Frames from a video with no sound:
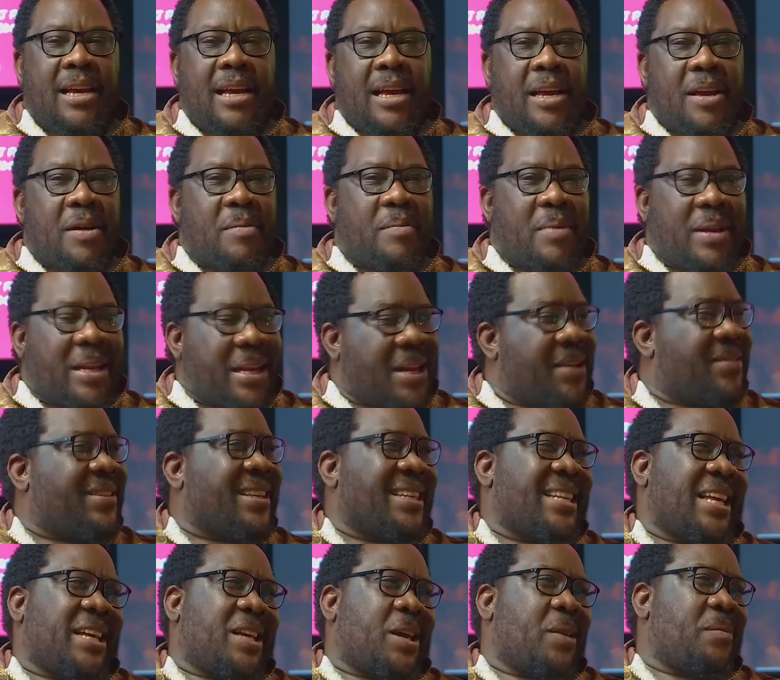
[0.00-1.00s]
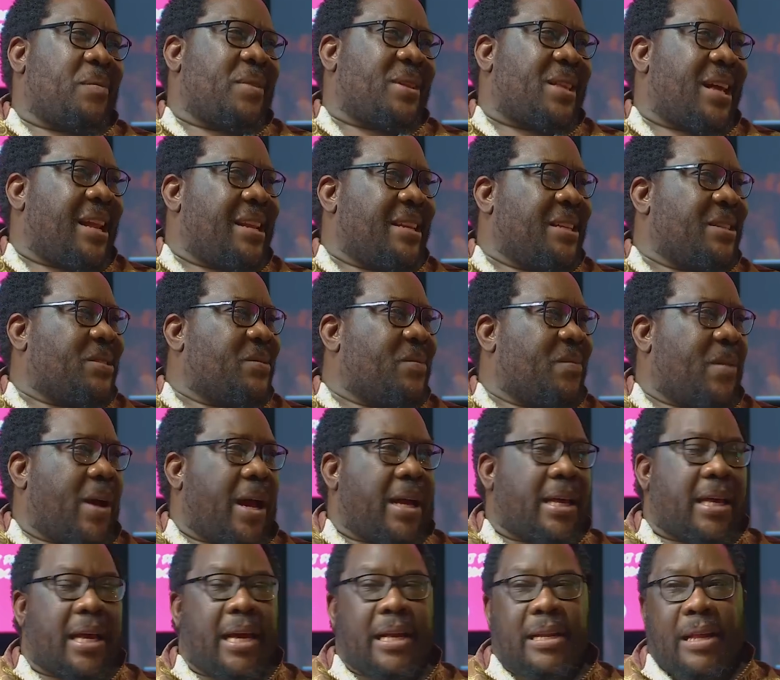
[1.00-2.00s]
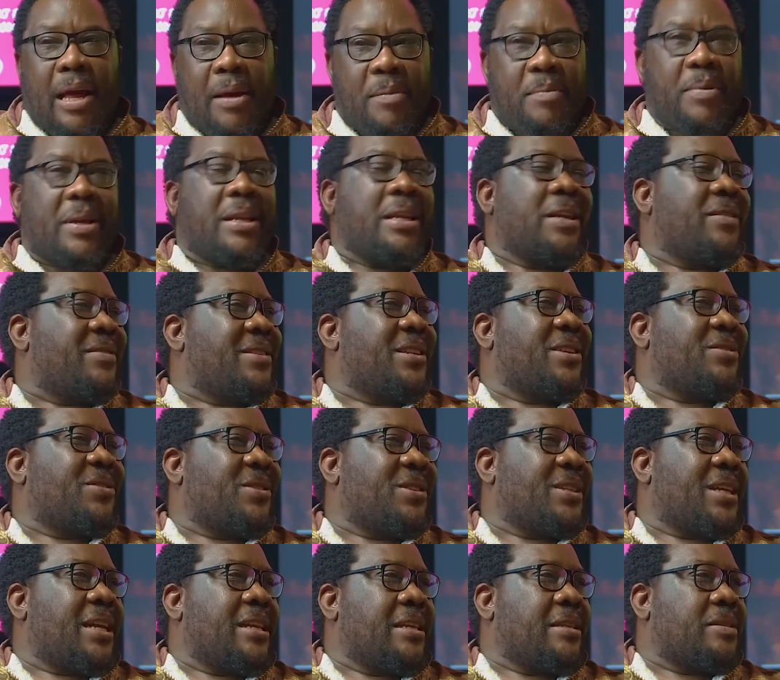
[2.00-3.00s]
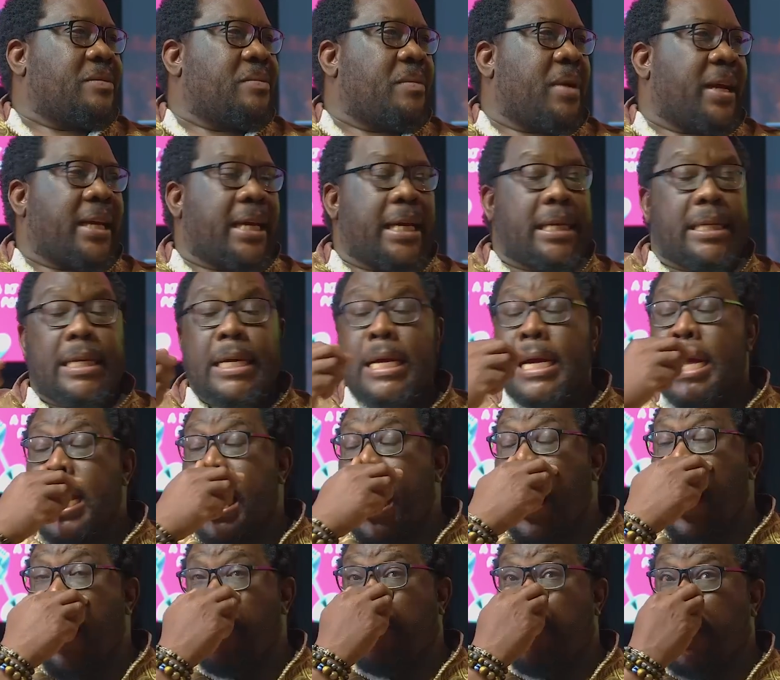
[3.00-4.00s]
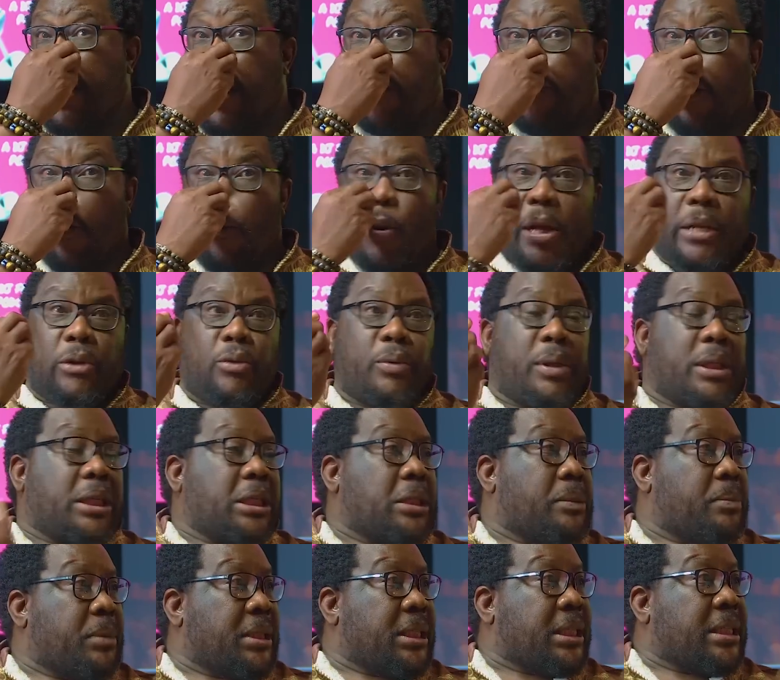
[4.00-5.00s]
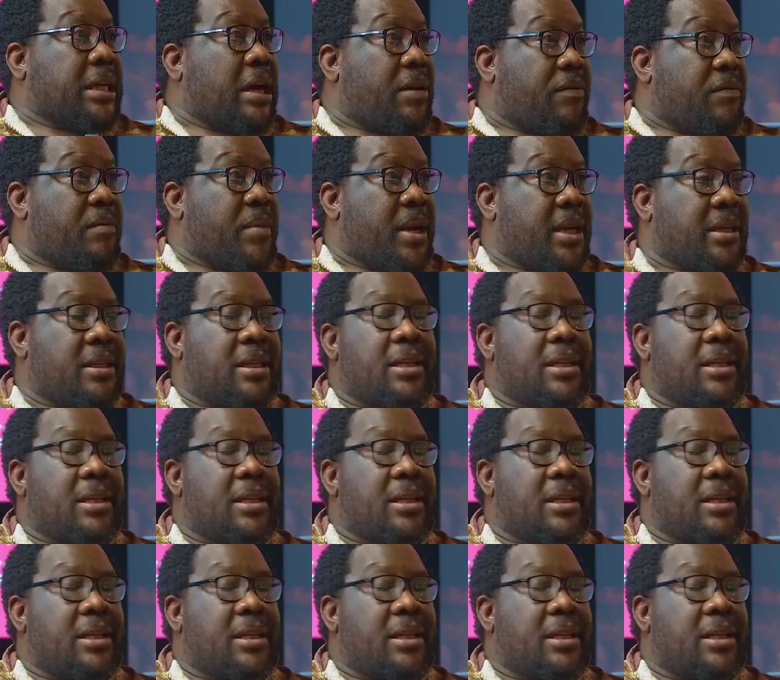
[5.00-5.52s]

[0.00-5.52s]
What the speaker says: He believed in the capitalist market, I believed in the socialist market. I've never worked with him in government.